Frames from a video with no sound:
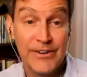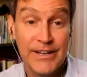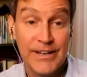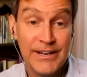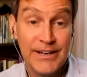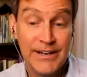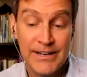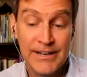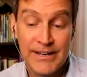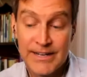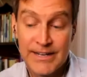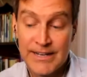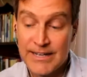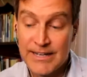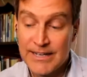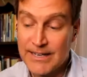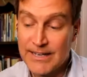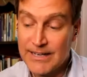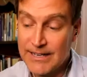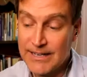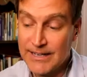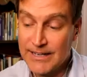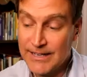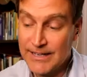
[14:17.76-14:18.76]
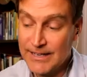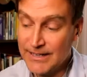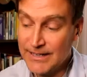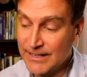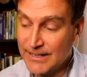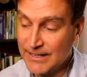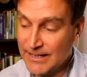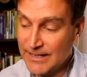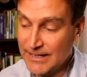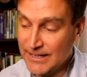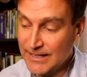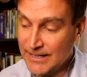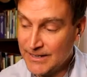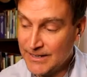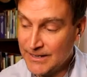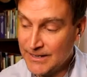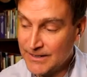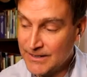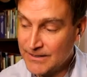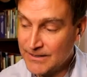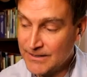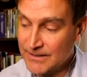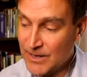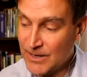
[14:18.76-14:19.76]
and and
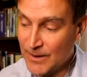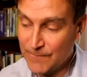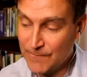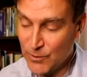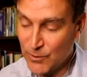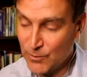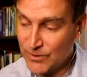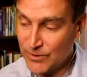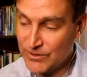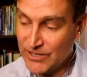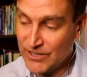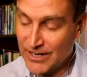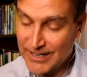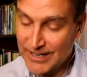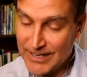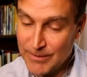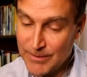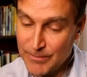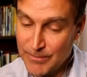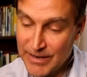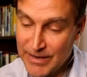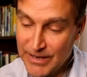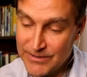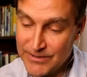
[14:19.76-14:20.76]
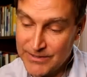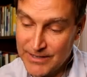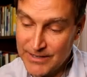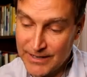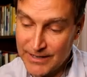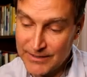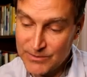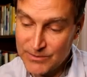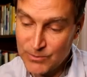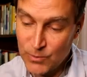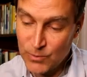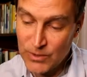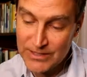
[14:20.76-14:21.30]
and comfort with talking about sex,